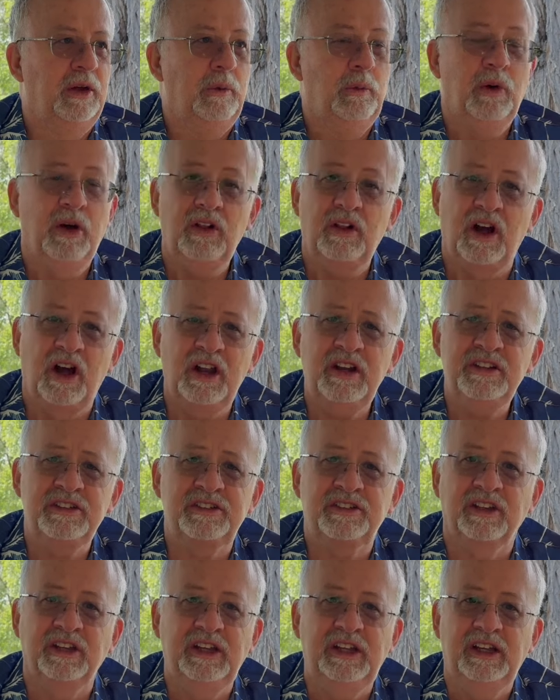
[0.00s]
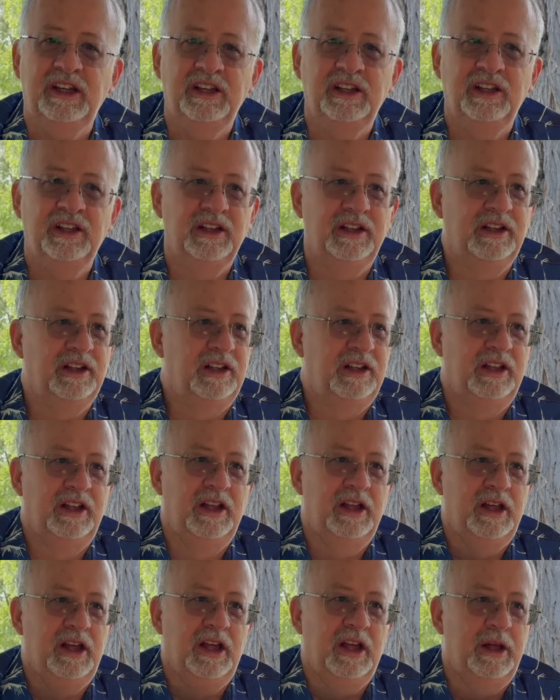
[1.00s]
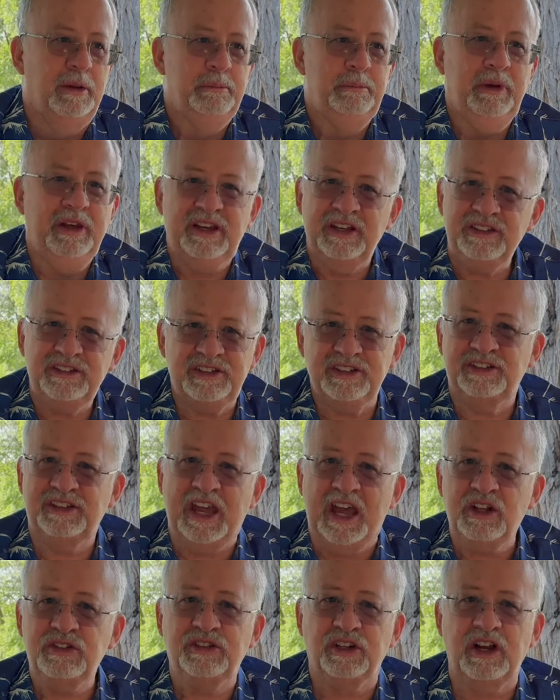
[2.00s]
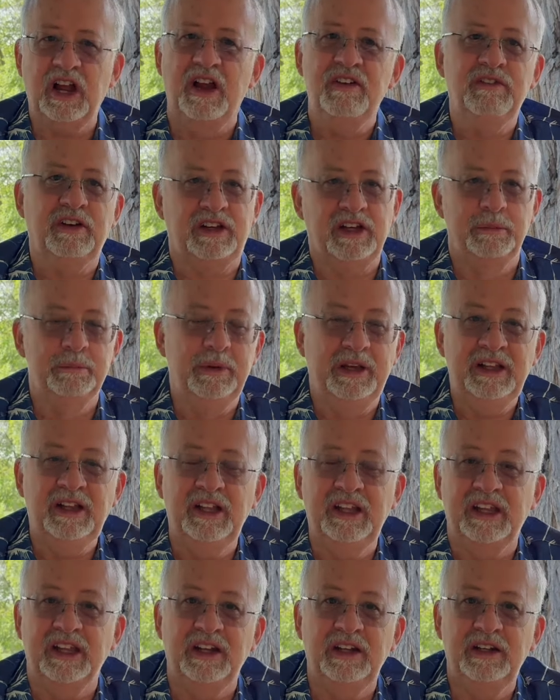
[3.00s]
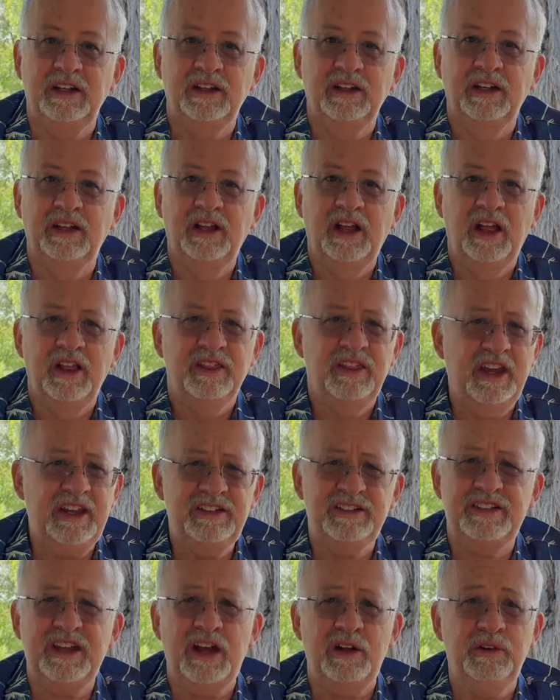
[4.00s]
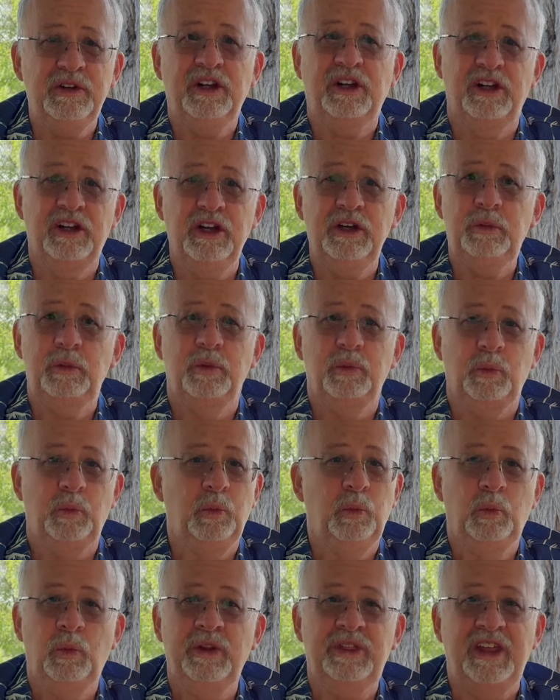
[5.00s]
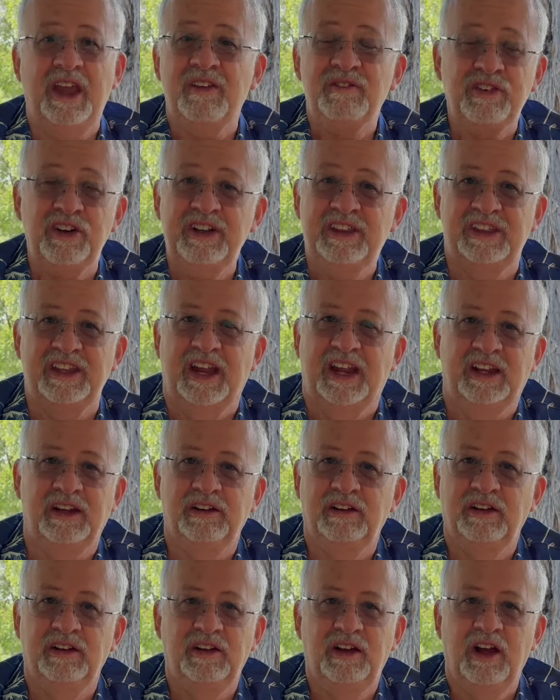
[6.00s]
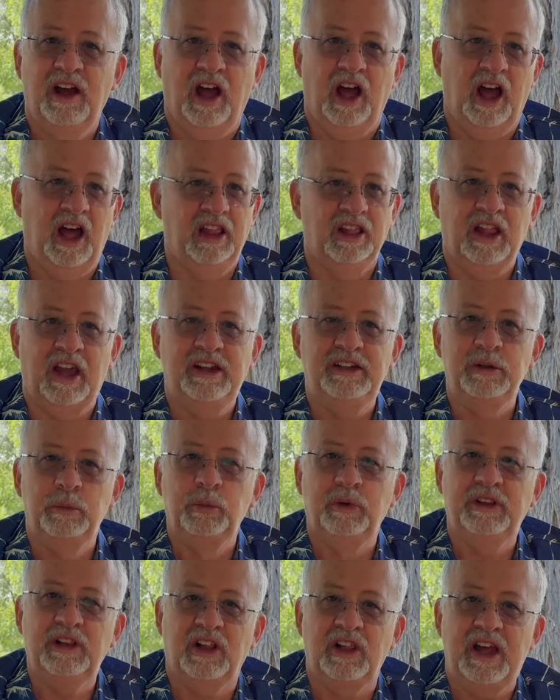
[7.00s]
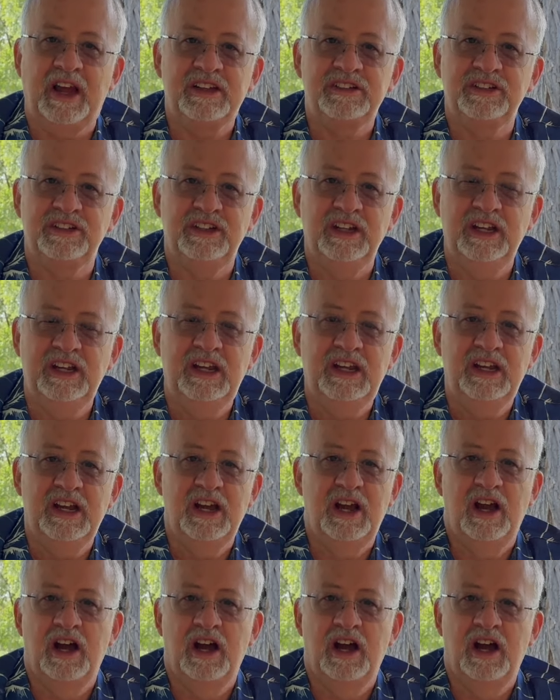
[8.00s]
Well, honestly, because the Scouts are kind of a chameleon, they sounded good with everything. I liked them with Class D.